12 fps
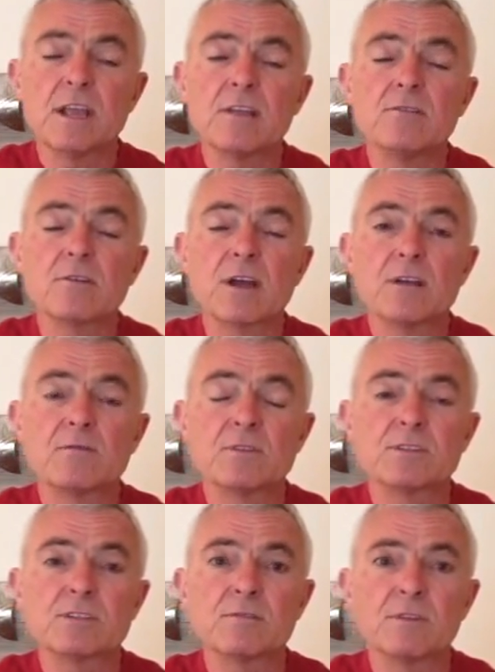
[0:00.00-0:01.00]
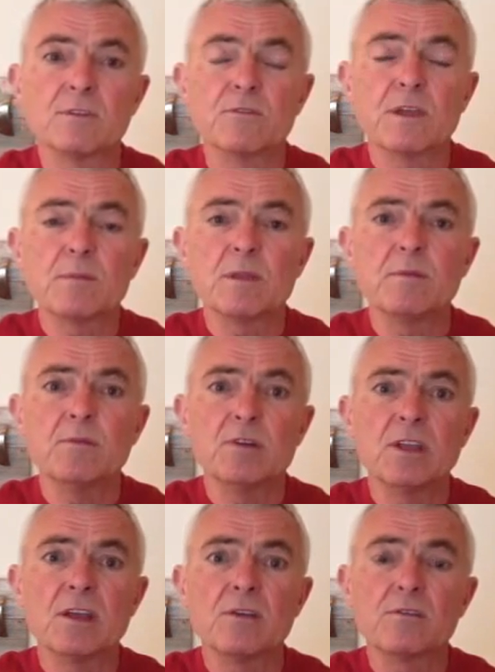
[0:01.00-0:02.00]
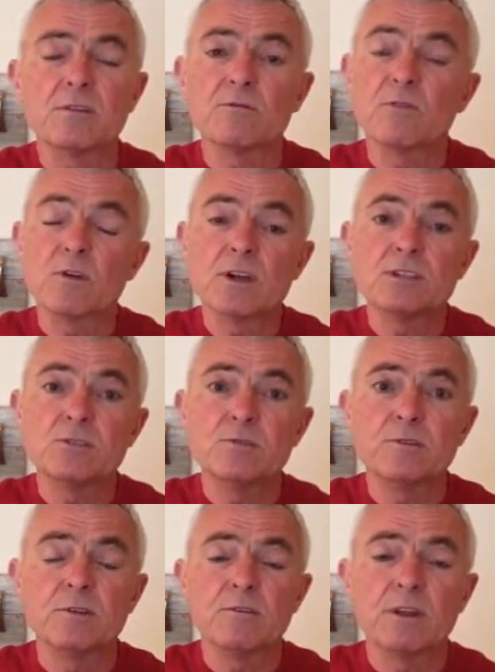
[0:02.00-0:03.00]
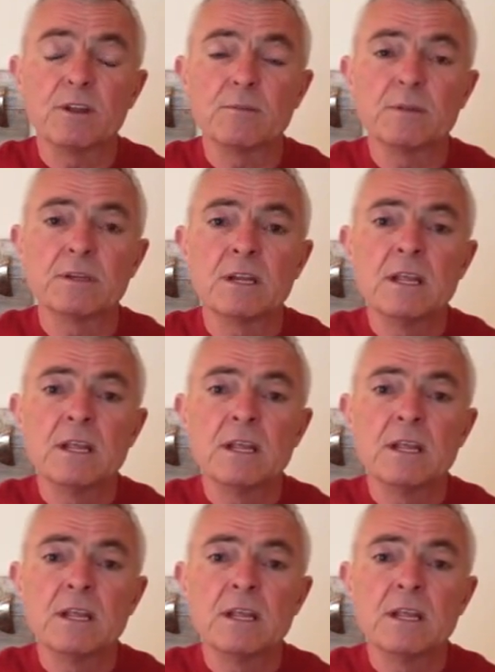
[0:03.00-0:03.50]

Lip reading: annual conference of the Family Community Health and 4-H Youth Development